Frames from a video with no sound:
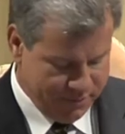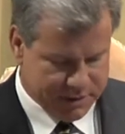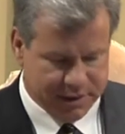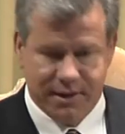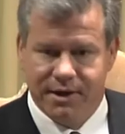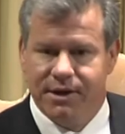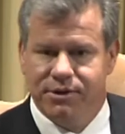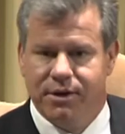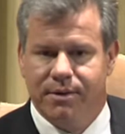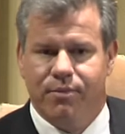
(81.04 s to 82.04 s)
obviously,
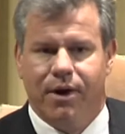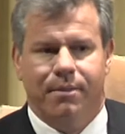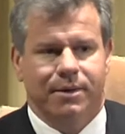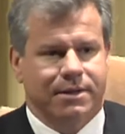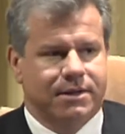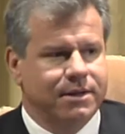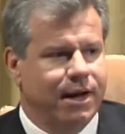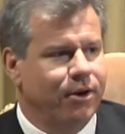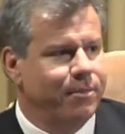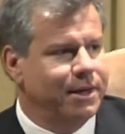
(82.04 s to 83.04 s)
as you can probably
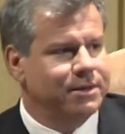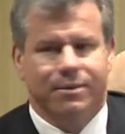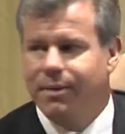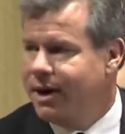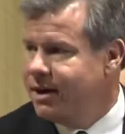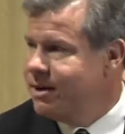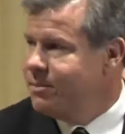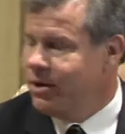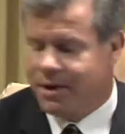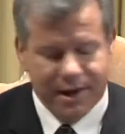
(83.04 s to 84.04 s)
tell based on my
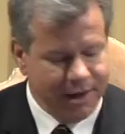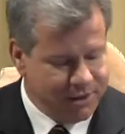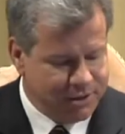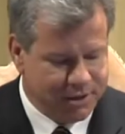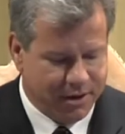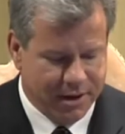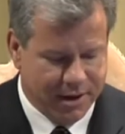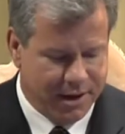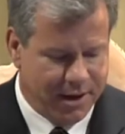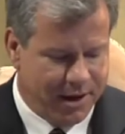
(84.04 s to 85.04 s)
American English,
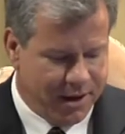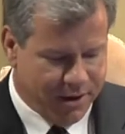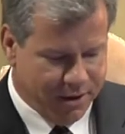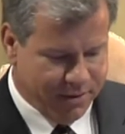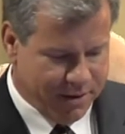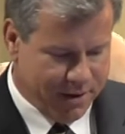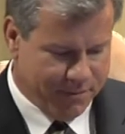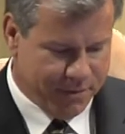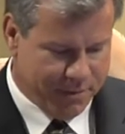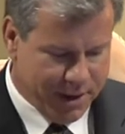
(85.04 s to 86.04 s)
uh, are, uh,
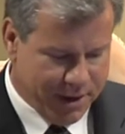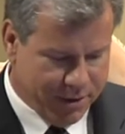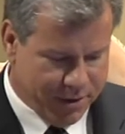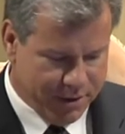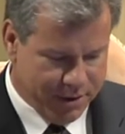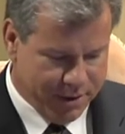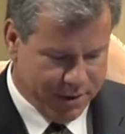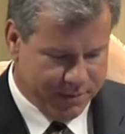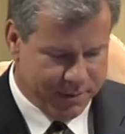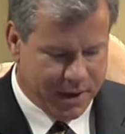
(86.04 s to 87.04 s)
from here.
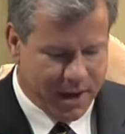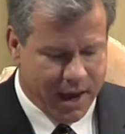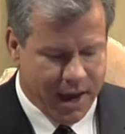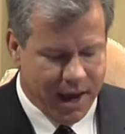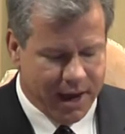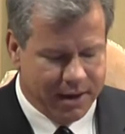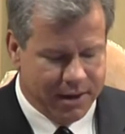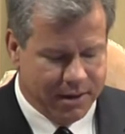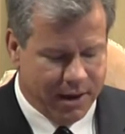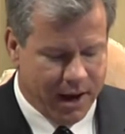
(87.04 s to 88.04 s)
And
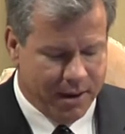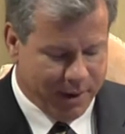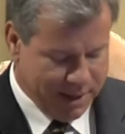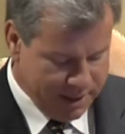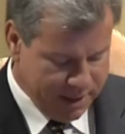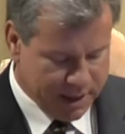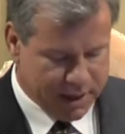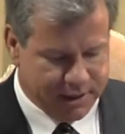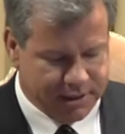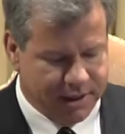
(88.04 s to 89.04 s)
uh, my clinic
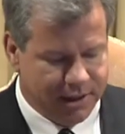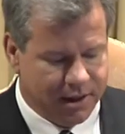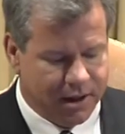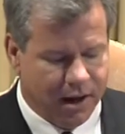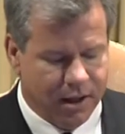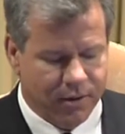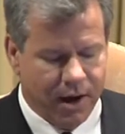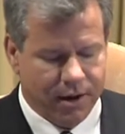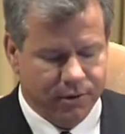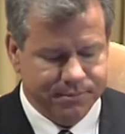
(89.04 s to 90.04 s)
is in
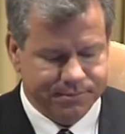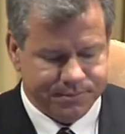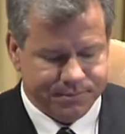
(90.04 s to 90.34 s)
Colorado.